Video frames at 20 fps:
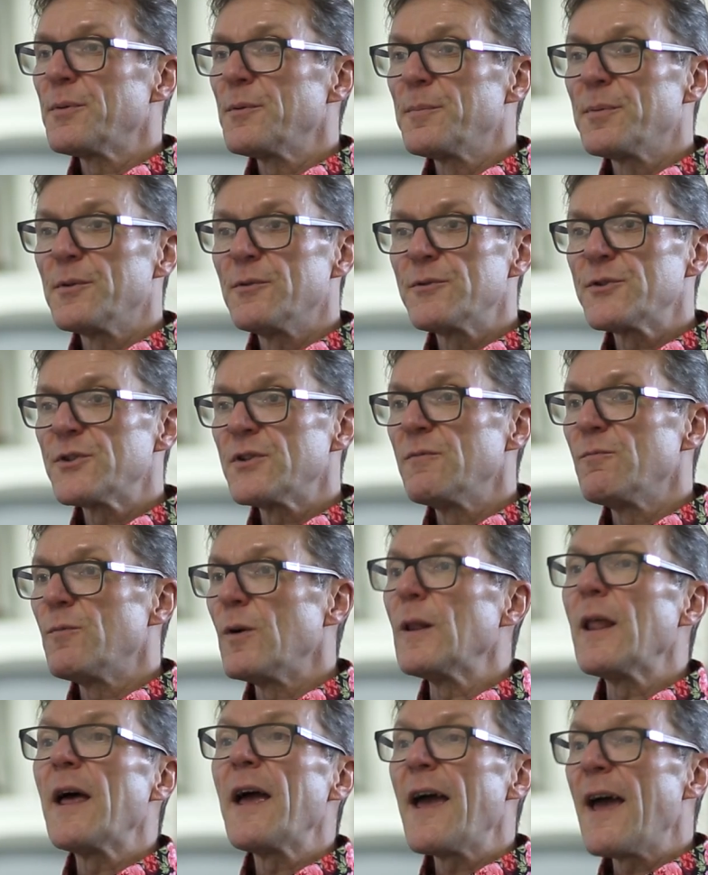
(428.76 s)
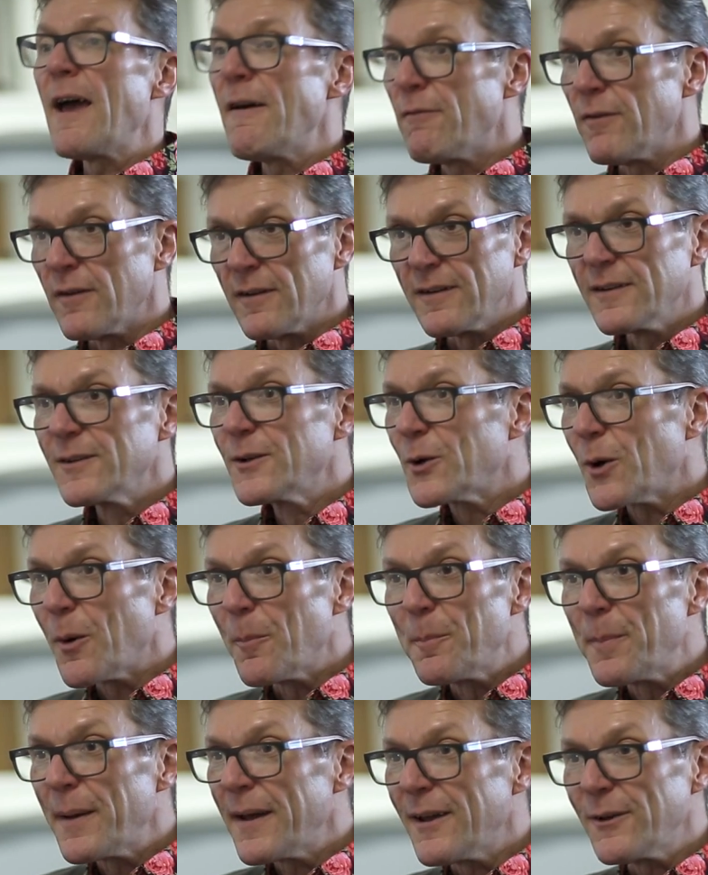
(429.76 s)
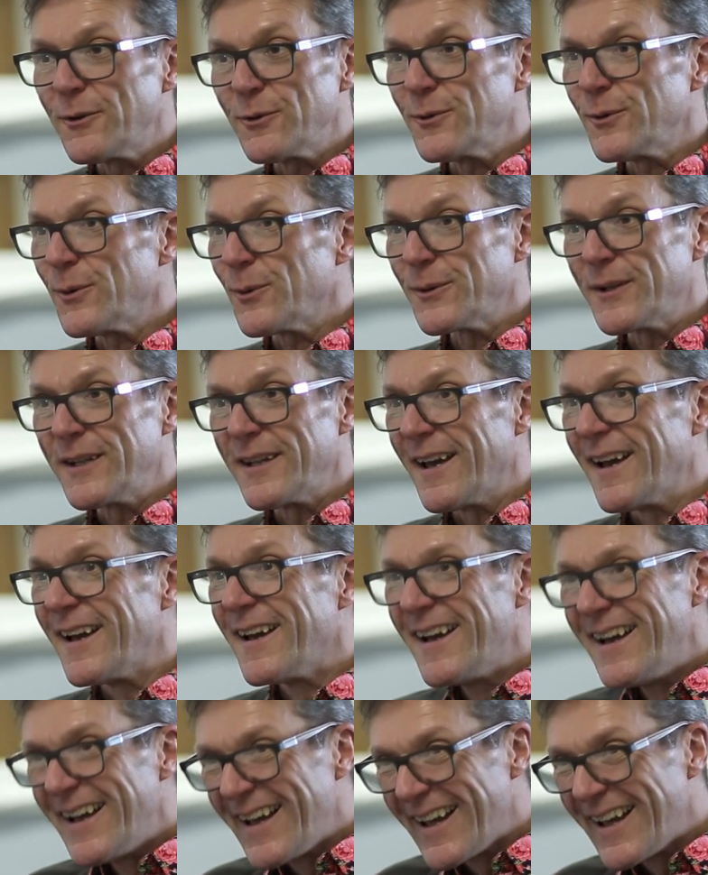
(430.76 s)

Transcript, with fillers: proportion will ever compare to Nokia.